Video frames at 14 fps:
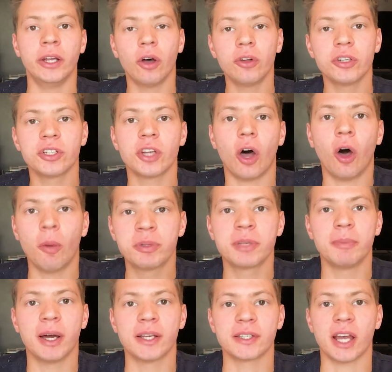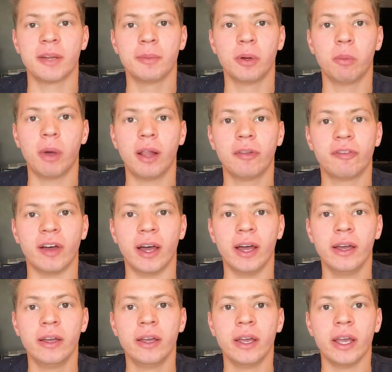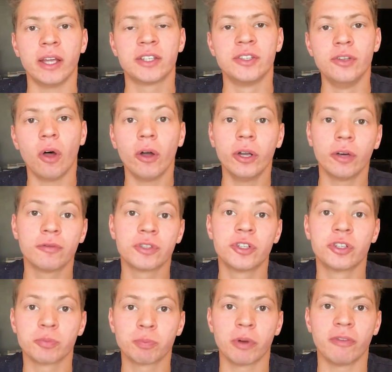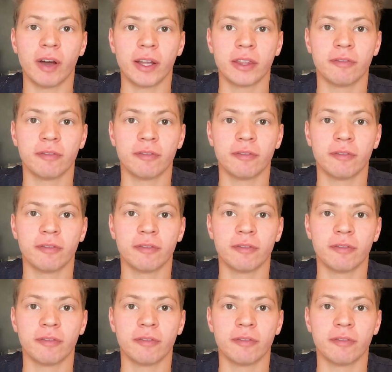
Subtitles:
In order to optimize animal welfare, it's not enough to just provide